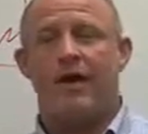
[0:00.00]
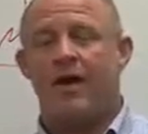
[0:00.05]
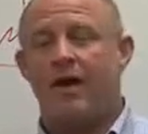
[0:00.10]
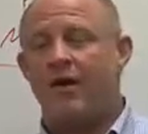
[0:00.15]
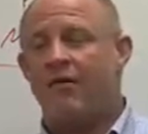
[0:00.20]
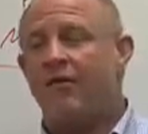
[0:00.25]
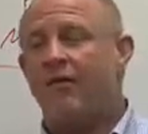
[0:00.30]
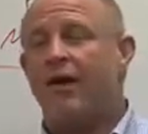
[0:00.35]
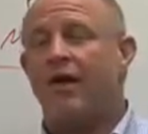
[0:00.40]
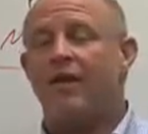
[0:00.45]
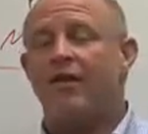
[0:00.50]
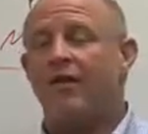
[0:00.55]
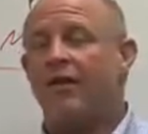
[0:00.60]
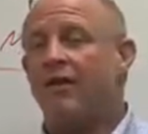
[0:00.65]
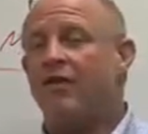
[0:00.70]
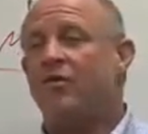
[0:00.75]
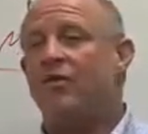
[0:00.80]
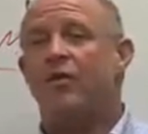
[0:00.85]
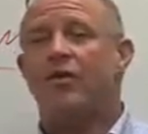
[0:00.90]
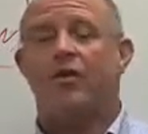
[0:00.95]
Every now and
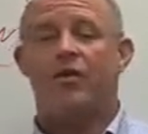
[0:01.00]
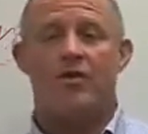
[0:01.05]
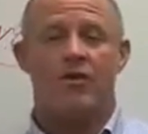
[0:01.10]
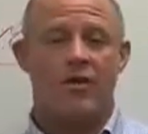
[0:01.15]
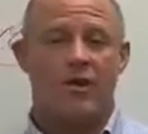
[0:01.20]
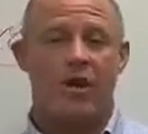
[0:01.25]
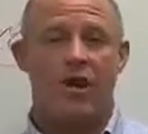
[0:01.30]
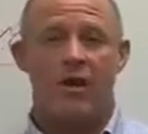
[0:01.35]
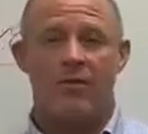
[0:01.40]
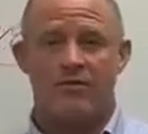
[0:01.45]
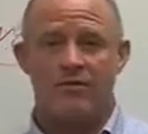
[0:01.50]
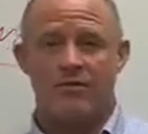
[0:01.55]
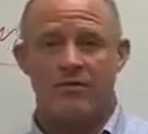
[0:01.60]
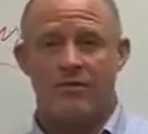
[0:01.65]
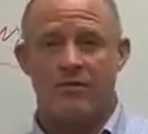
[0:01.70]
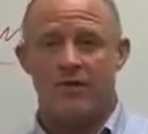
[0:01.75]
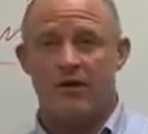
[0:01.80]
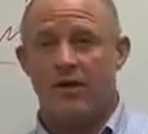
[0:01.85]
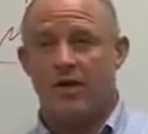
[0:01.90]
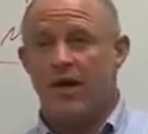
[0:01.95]
then you want to go the
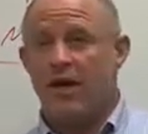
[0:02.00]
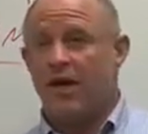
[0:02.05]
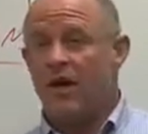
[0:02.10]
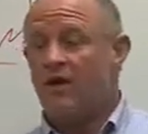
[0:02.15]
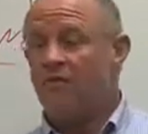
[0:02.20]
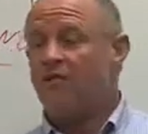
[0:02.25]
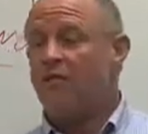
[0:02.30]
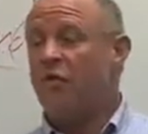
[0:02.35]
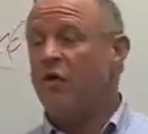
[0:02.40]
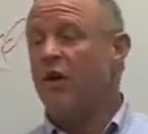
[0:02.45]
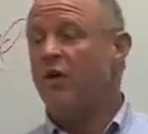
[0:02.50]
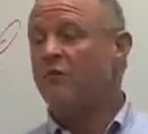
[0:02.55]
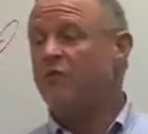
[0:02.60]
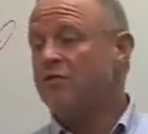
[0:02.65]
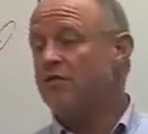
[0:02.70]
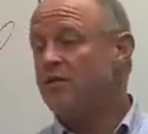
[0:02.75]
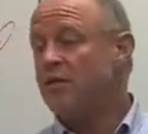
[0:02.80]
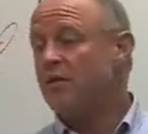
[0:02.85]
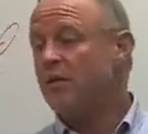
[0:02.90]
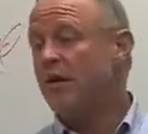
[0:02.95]
opposite. If you have
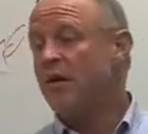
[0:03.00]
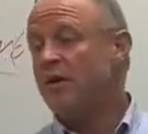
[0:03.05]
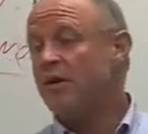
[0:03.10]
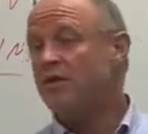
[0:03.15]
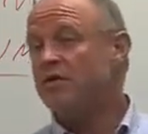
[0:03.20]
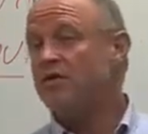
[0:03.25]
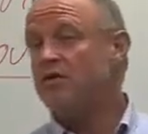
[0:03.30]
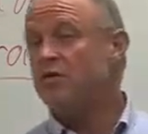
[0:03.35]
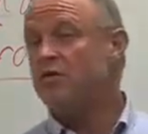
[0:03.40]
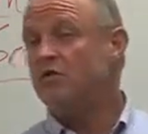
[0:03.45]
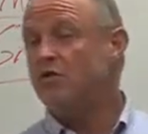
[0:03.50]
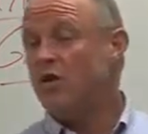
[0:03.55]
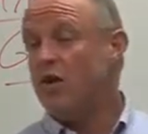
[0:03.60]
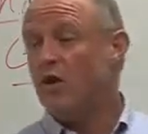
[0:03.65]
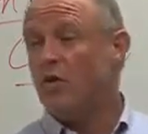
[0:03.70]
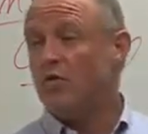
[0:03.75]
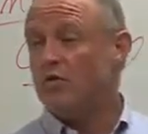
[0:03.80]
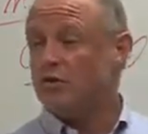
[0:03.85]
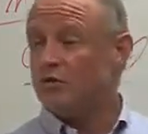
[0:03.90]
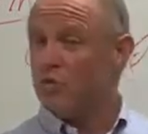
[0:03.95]
somebody that you
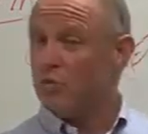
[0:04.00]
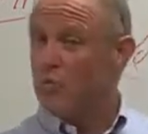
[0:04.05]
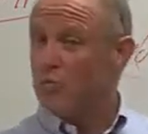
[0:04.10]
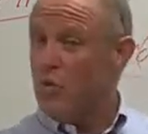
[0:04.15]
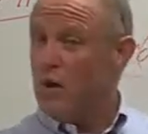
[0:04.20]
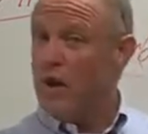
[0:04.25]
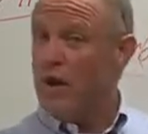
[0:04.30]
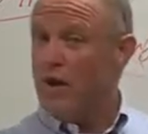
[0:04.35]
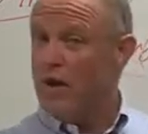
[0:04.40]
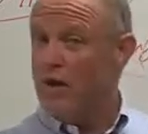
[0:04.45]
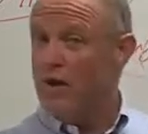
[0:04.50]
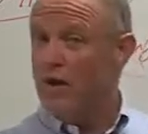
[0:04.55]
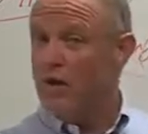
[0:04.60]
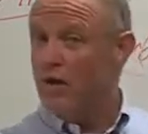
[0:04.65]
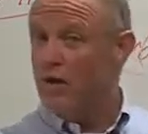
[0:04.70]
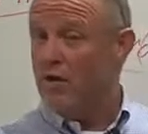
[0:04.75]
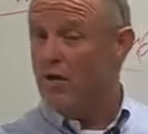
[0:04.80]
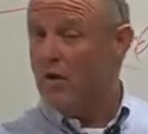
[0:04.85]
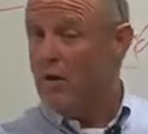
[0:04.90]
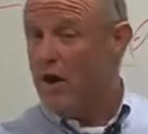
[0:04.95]
know is way
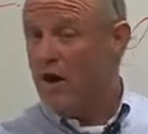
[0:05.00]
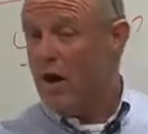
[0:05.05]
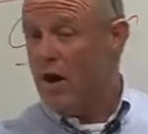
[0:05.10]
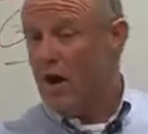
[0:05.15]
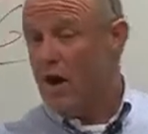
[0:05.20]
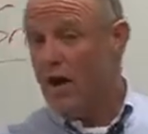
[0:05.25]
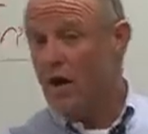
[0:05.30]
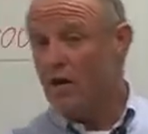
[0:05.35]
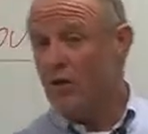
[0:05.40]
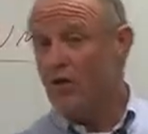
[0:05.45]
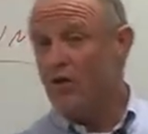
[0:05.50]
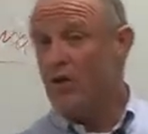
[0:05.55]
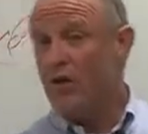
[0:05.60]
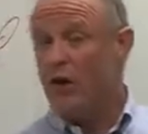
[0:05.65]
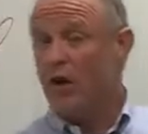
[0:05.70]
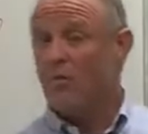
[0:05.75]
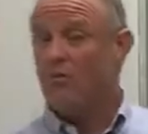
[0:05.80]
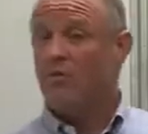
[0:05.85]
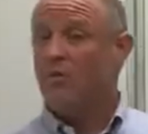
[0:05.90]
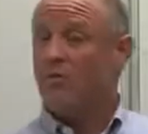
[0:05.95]
here and you
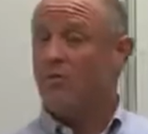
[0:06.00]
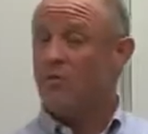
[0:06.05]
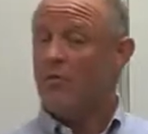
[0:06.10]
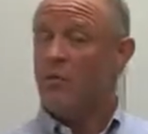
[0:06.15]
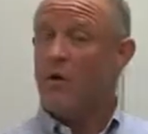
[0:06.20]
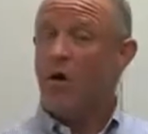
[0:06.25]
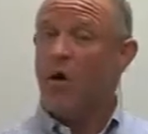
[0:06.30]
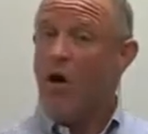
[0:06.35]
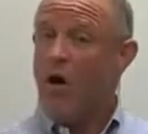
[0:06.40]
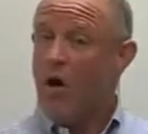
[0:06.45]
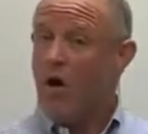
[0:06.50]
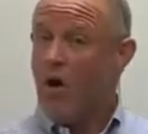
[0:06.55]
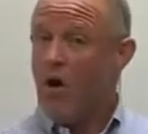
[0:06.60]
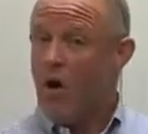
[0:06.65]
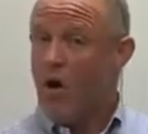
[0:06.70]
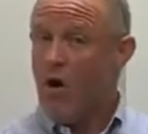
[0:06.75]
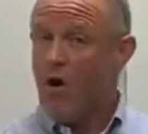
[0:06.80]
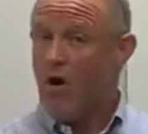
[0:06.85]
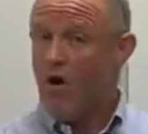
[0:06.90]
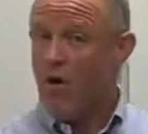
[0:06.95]
got to move them
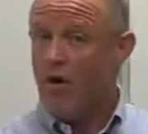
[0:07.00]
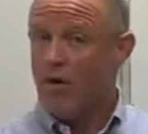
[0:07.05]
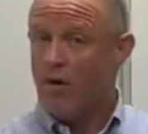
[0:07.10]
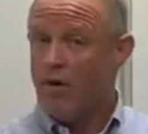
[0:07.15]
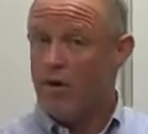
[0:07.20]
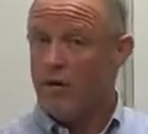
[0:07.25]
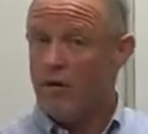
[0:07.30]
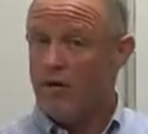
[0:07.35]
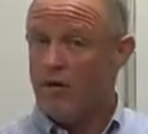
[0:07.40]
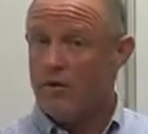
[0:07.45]
hard,